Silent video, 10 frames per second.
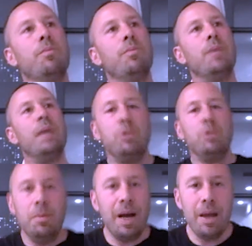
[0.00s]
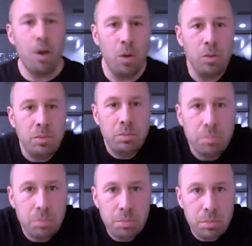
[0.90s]
it was my own,
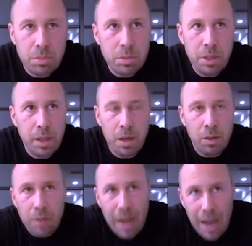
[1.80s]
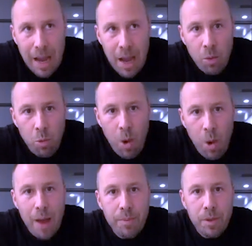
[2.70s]
you know, why,
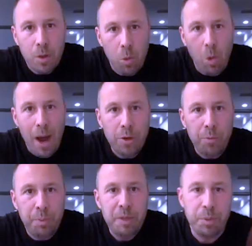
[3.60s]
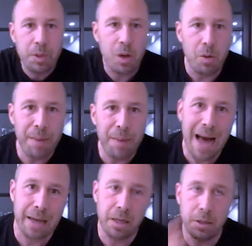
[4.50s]
you know, why do people go
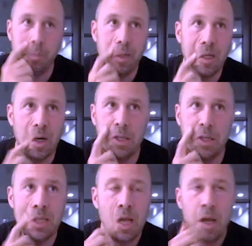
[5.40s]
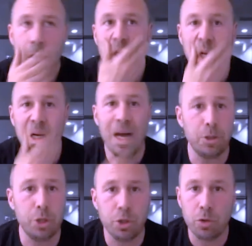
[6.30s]
back? It's because they're
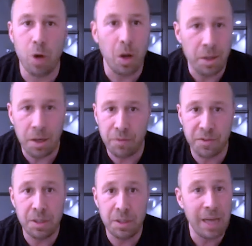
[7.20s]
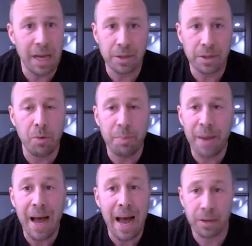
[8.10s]
not strong enough to not go
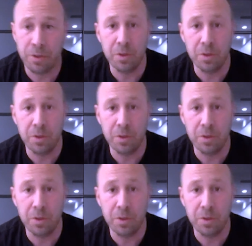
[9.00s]
back. They're